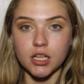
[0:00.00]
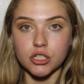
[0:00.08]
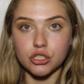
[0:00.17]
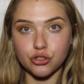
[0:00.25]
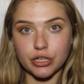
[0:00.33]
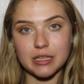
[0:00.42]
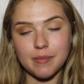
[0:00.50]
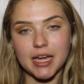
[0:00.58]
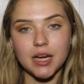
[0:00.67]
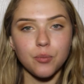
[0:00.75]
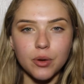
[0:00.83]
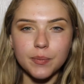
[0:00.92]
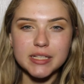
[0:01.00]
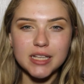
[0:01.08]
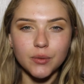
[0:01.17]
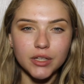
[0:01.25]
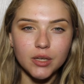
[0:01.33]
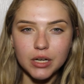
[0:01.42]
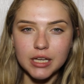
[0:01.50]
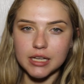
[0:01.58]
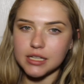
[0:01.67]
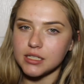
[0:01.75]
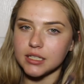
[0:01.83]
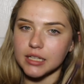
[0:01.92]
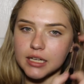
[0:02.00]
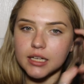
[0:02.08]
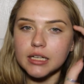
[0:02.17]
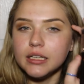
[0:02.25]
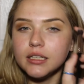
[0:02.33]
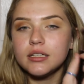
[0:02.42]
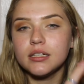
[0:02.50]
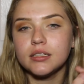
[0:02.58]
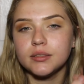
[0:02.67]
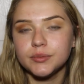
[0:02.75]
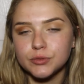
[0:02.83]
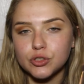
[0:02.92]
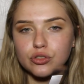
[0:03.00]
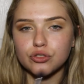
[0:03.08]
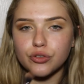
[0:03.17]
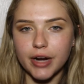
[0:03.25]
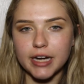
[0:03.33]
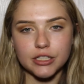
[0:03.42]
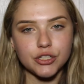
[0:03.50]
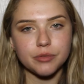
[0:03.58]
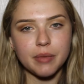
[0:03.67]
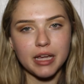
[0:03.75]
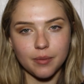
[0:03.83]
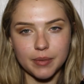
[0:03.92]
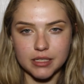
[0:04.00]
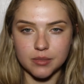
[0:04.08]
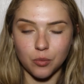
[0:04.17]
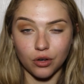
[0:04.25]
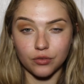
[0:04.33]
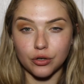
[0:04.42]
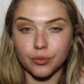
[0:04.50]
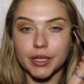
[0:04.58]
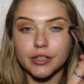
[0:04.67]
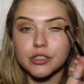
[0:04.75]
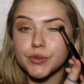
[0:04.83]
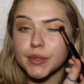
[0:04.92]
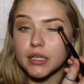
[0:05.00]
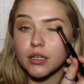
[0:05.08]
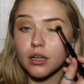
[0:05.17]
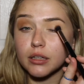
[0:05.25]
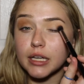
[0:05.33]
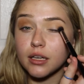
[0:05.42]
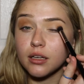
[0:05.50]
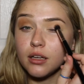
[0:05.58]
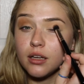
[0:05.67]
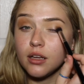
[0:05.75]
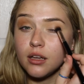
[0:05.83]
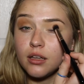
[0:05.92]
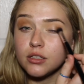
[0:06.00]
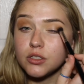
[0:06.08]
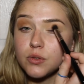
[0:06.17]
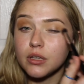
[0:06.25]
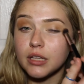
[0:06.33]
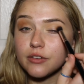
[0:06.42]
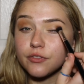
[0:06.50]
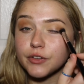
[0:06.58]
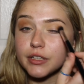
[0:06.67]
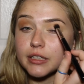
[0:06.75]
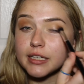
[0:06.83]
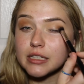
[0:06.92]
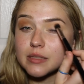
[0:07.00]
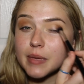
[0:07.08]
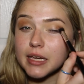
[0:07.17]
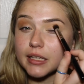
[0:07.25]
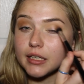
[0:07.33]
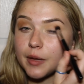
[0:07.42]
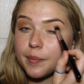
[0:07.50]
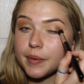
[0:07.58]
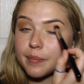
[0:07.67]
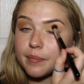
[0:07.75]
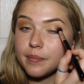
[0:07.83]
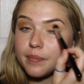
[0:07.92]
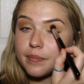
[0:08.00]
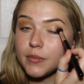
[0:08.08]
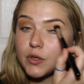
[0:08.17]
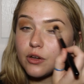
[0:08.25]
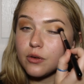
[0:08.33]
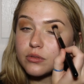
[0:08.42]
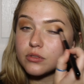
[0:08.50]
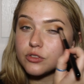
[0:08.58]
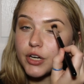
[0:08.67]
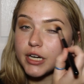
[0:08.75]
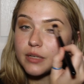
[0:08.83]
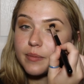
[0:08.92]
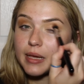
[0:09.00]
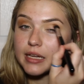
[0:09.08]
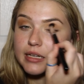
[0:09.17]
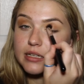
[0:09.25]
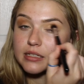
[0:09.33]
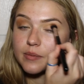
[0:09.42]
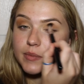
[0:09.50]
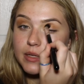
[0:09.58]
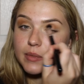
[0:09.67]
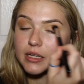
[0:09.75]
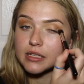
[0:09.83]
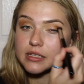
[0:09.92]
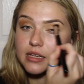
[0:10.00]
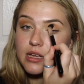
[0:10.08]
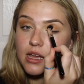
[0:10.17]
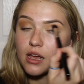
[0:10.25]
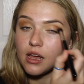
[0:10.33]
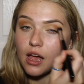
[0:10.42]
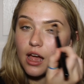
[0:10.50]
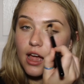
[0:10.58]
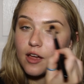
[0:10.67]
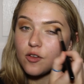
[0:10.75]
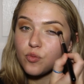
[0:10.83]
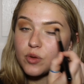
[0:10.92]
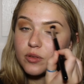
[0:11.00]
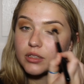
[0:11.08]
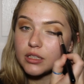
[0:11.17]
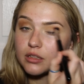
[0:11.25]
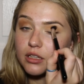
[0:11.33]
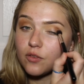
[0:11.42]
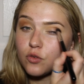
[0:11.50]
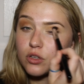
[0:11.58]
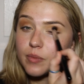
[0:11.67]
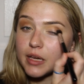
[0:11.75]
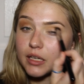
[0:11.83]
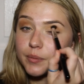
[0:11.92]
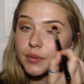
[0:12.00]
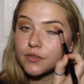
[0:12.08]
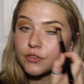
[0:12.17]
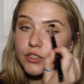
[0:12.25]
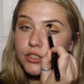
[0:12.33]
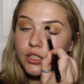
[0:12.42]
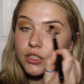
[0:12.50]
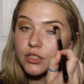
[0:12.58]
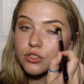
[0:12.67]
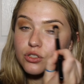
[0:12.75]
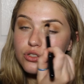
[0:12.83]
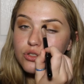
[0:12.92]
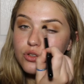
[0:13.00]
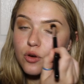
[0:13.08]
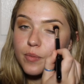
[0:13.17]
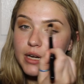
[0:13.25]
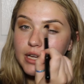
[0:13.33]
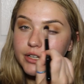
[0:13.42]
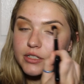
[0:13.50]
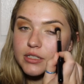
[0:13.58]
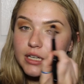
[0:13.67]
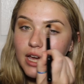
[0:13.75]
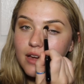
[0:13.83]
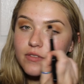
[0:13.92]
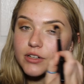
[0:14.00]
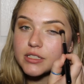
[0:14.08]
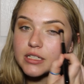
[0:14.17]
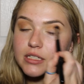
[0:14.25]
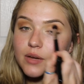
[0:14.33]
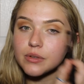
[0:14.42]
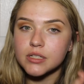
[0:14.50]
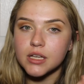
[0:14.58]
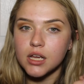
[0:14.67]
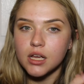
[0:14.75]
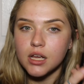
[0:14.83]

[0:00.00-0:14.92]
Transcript: strictly makeup one because I really want to get into, like, trying to turn makeup into more of a career and doing it on, like, doing, like, freelance makeup and, you know, trying to make it into something because I've been in love with makeup for so many years, like, ever since I was